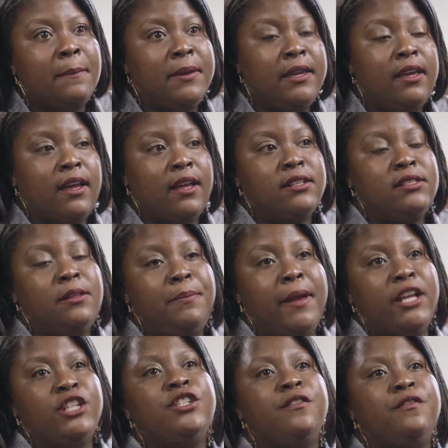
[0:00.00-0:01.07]
because the
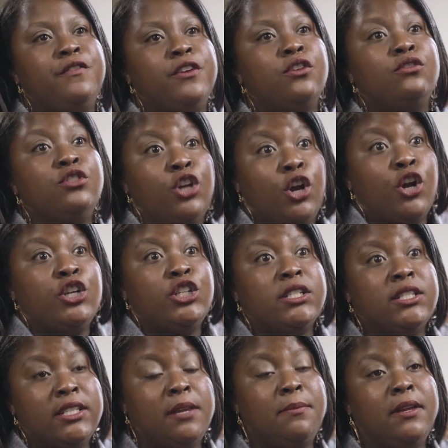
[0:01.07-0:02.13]
patient feels the
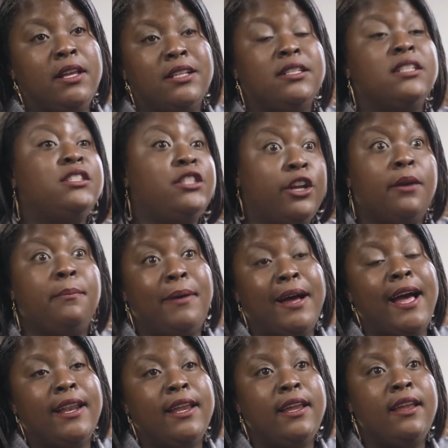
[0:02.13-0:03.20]
urgency because it's their
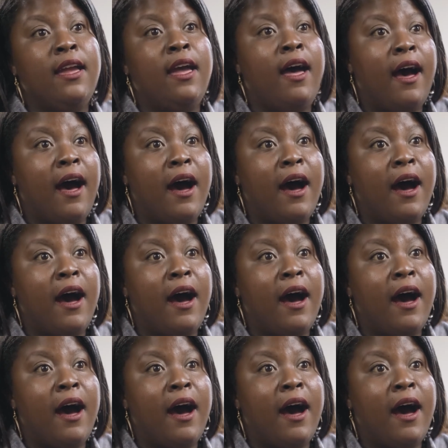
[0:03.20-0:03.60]
body.